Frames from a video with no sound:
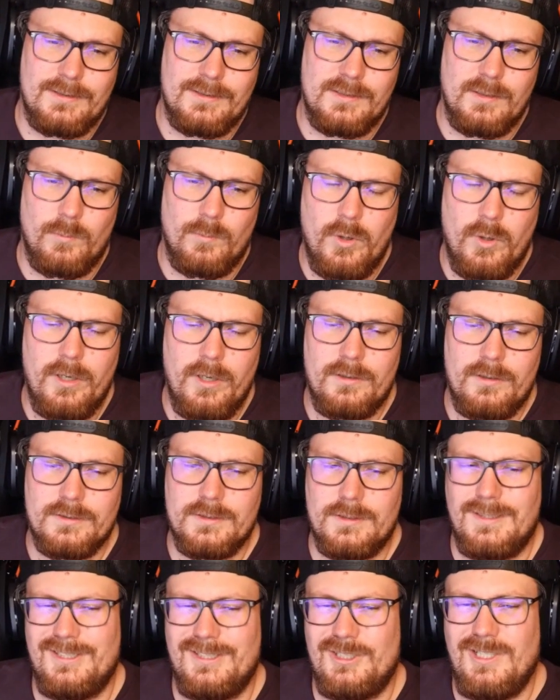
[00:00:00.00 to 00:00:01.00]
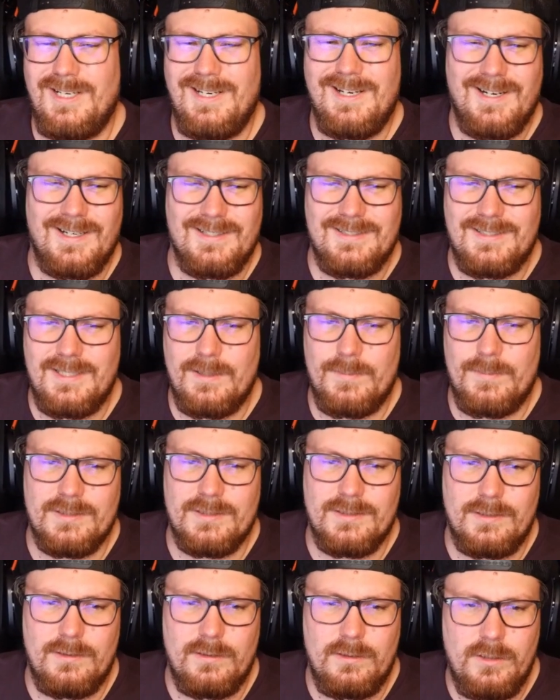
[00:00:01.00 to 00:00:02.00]
oils. J Concept
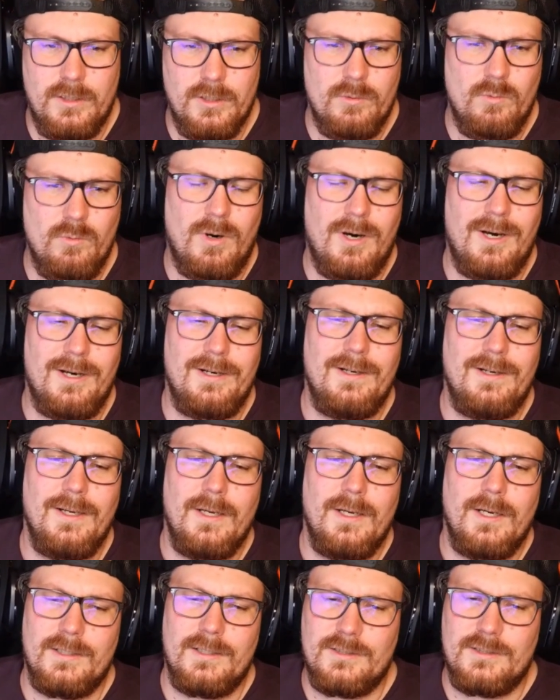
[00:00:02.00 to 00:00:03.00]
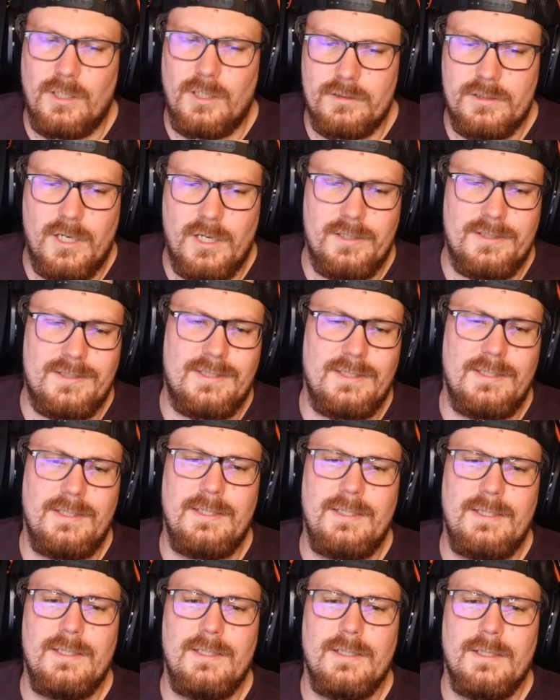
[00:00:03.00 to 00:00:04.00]
does a good one. Assault
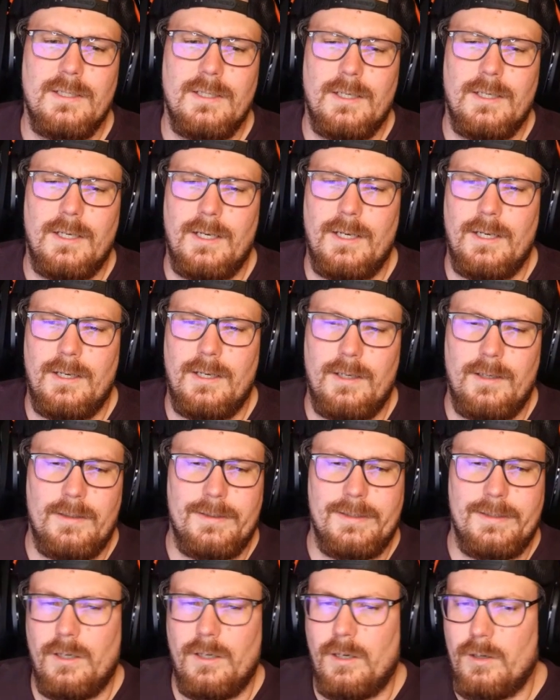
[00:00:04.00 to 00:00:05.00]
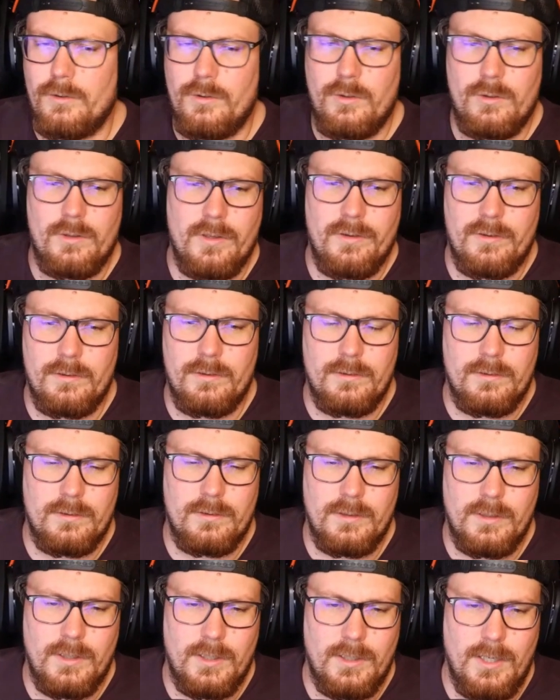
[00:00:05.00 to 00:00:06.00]
RC and all your
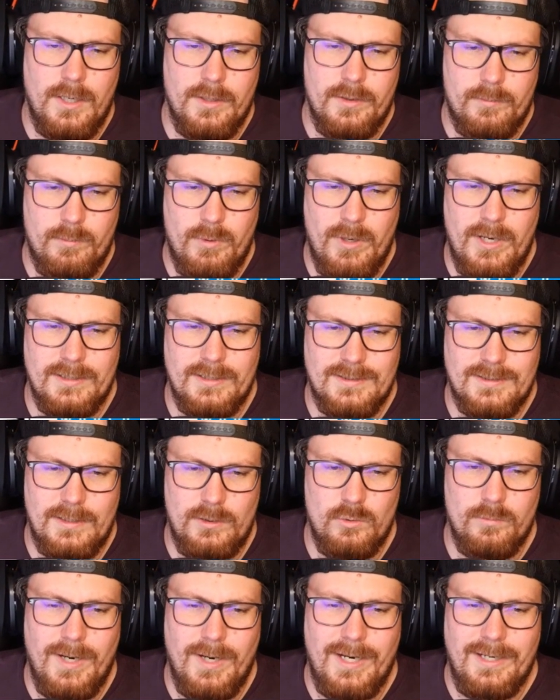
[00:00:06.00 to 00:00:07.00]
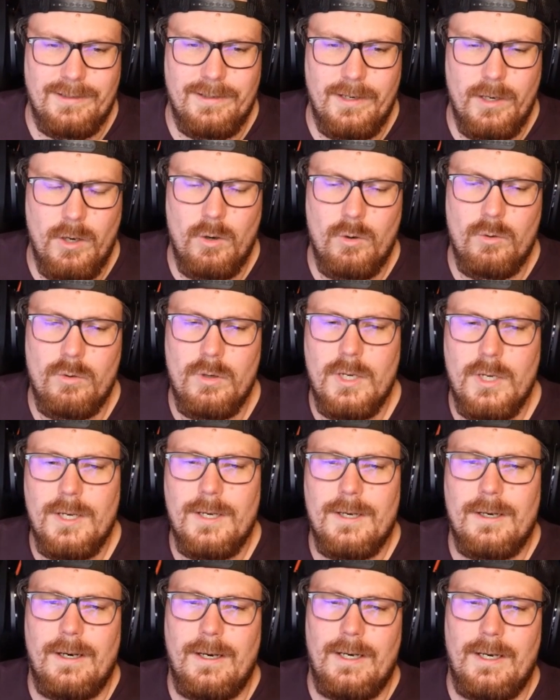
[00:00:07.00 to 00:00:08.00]
other brands that you might know.
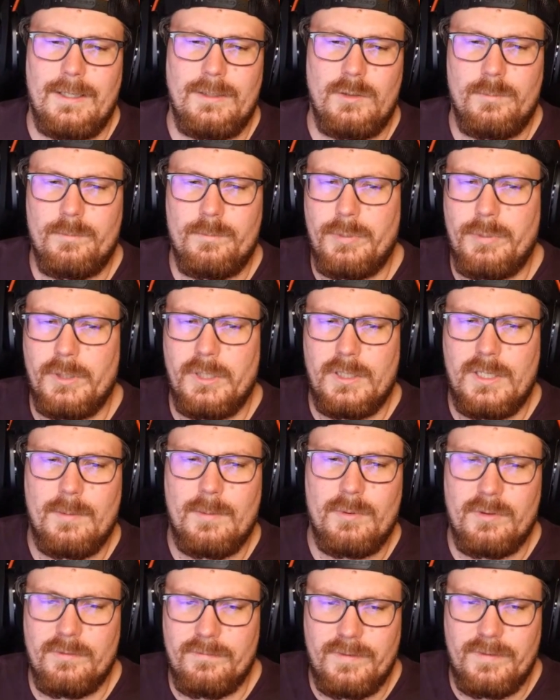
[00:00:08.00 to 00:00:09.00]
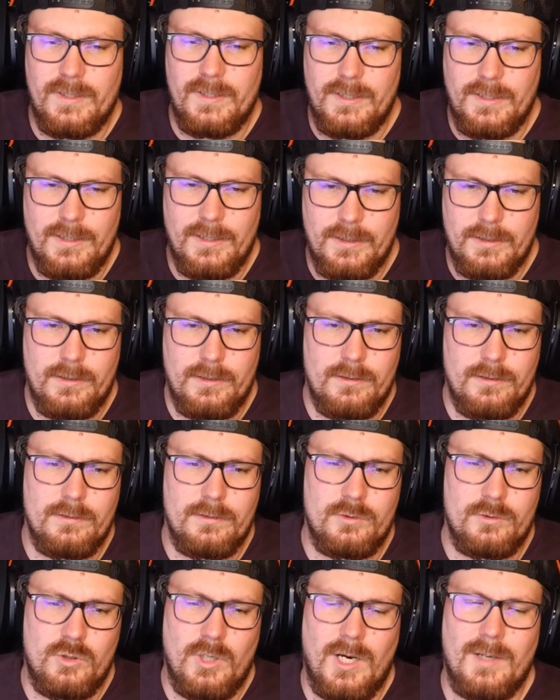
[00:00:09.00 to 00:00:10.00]
You put a couple of
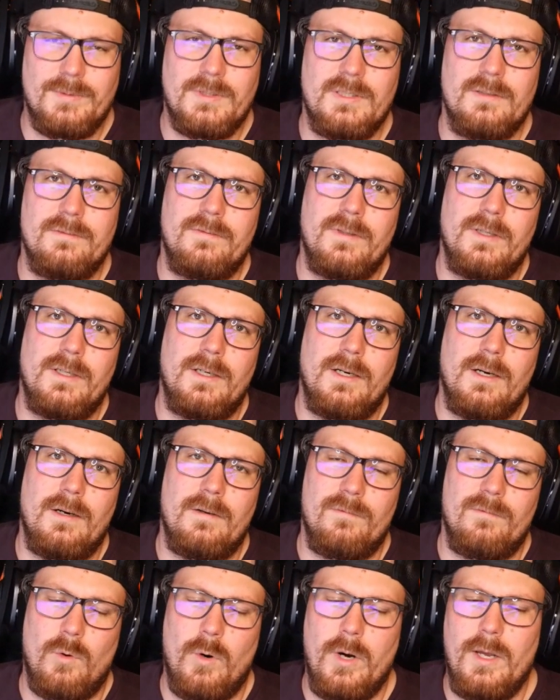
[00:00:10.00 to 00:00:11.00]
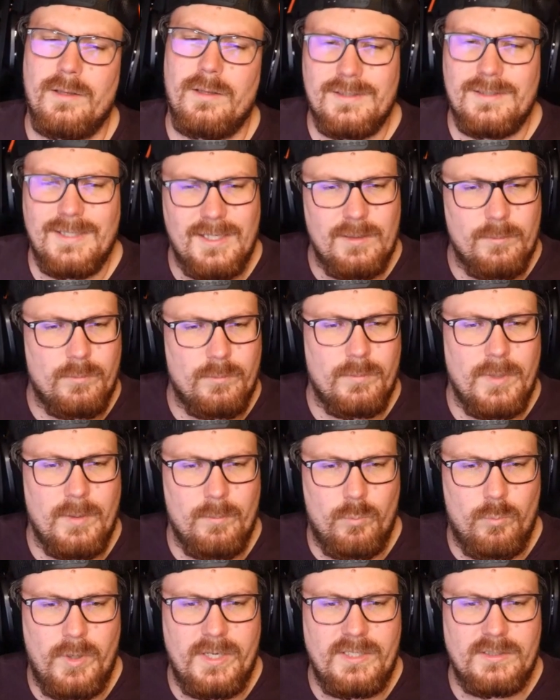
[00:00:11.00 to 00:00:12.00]
drops of oil, and then
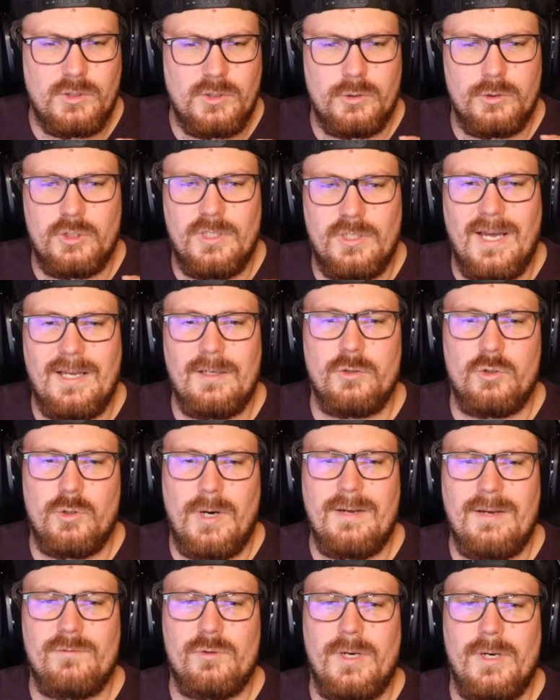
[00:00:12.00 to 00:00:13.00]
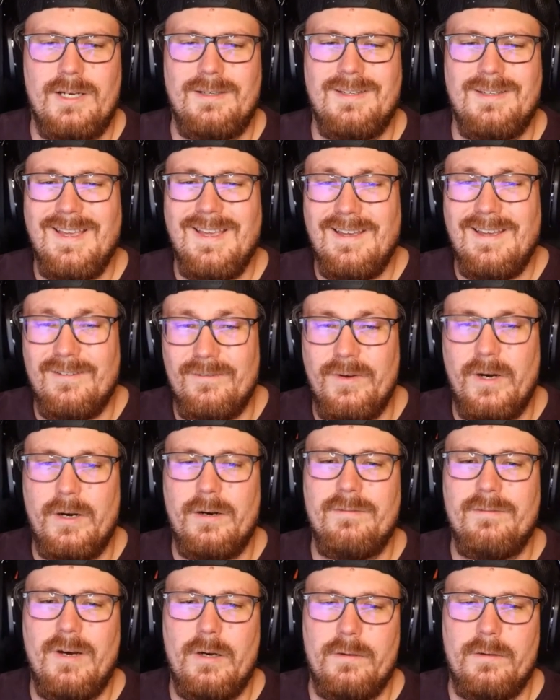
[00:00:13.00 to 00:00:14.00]
it brings your drivetrain
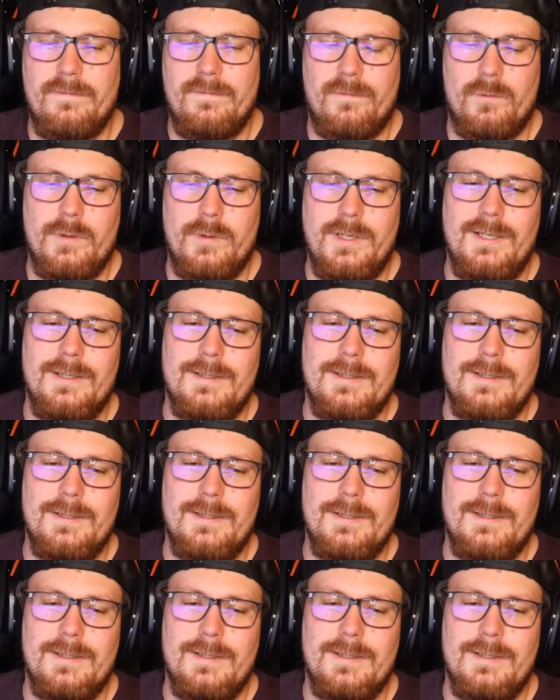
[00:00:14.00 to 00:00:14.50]
very, very free.